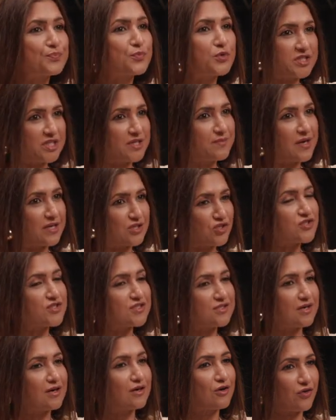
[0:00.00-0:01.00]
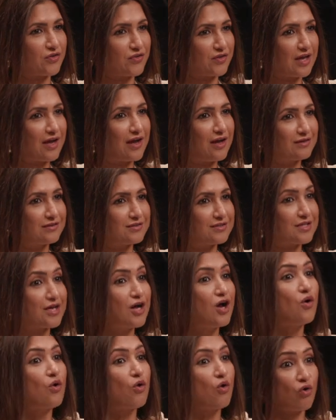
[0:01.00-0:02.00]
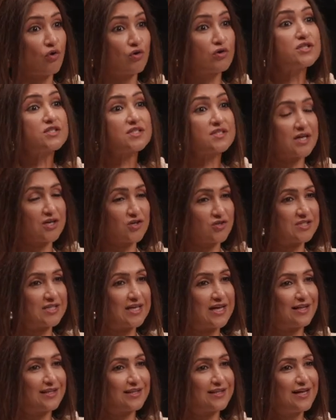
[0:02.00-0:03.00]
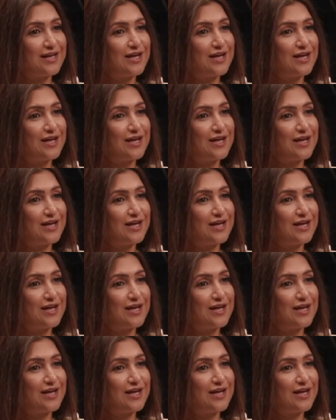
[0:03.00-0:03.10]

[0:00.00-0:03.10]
pretty much stuck on the island or to the hotel.